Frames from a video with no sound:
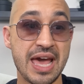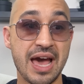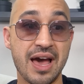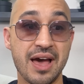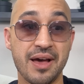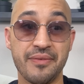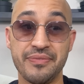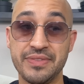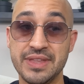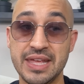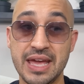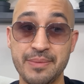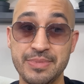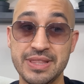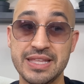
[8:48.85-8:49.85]
Um,
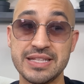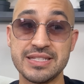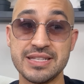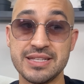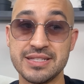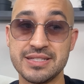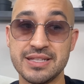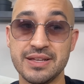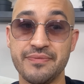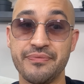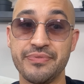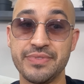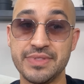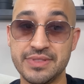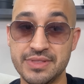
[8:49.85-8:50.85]
I mean, this is
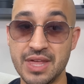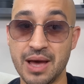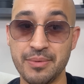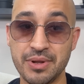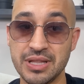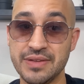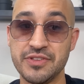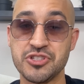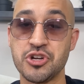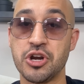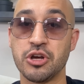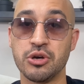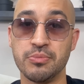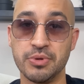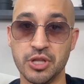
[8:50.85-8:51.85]
I'm going to leave this
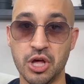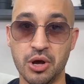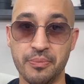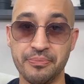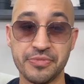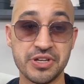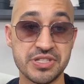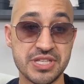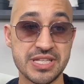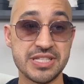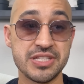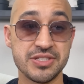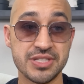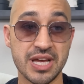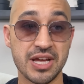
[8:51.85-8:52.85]
article below because this
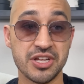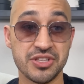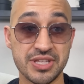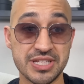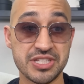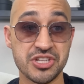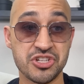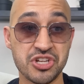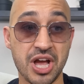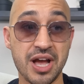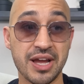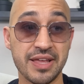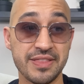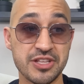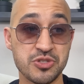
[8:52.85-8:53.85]
is uh, this is
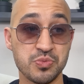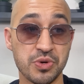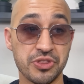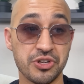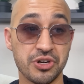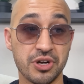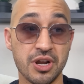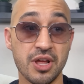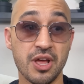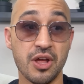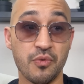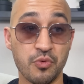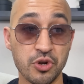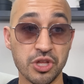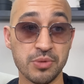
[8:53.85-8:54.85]
shocking. This is what they're
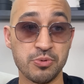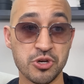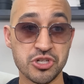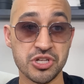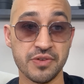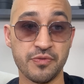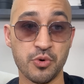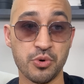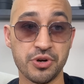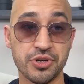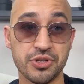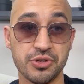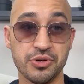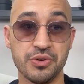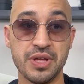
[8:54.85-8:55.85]
really pushing
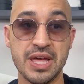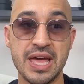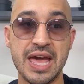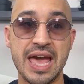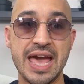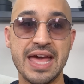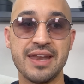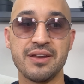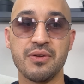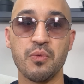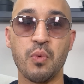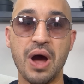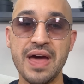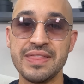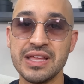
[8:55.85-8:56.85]
forward to, and
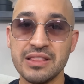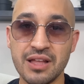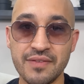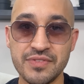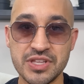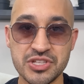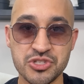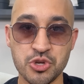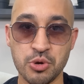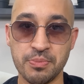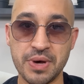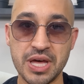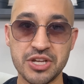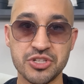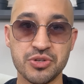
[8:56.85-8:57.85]
why they love this so
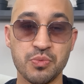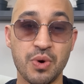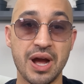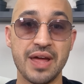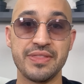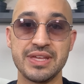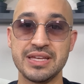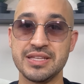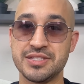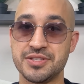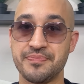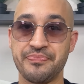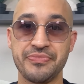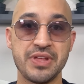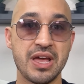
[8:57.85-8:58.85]
much. Why
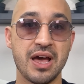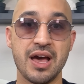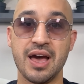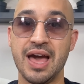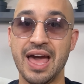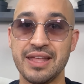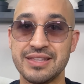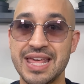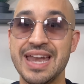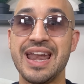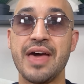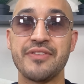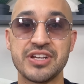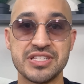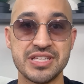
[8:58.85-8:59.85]
these uh, tenant
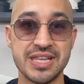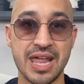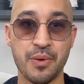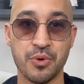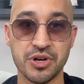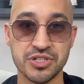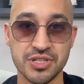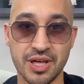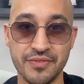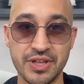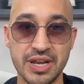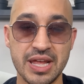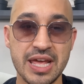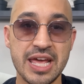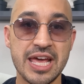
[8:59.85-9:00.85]
advocacy networks love
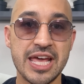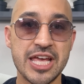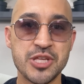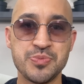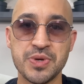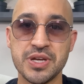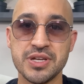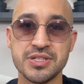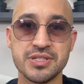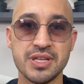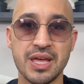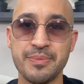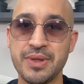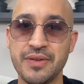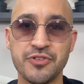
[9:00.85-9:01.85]
it is because
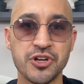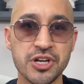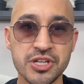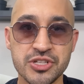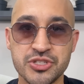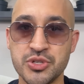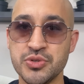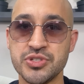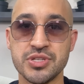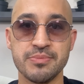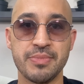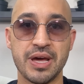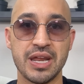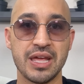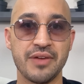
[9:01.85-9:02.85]
I mean, if you're going to sue
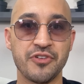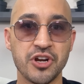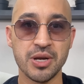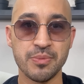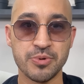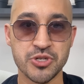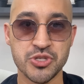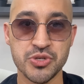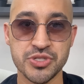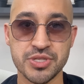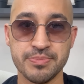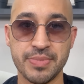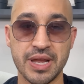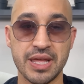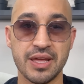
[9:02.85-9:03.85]
somebody, if to pursue
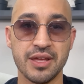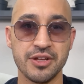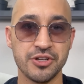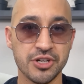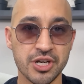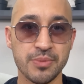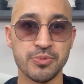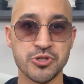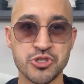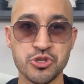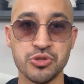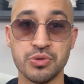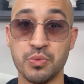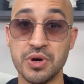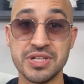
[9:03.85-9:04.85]
somebody, you're going to
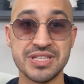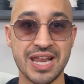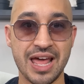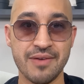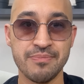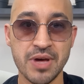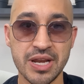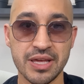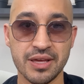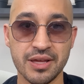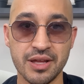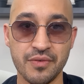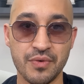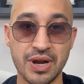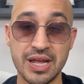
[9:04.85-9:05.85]
pursue the ones that have money,
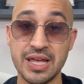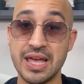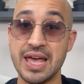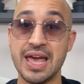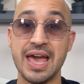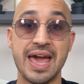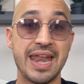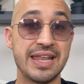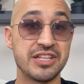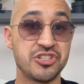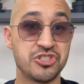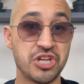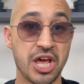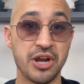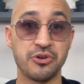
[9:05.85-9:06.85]
right? And it's
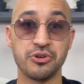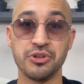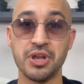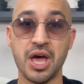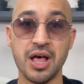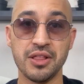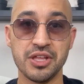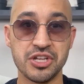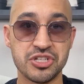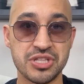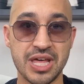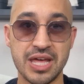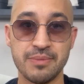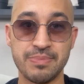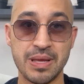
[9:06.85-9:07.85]
general knowledge
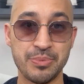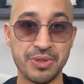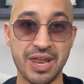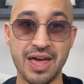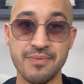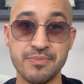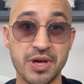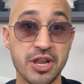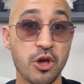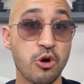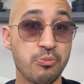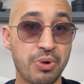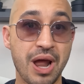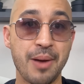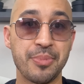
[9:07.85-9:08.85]
that people that have money
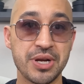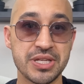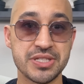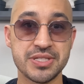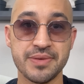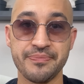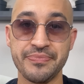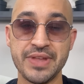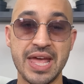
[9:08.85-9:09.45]
own properties.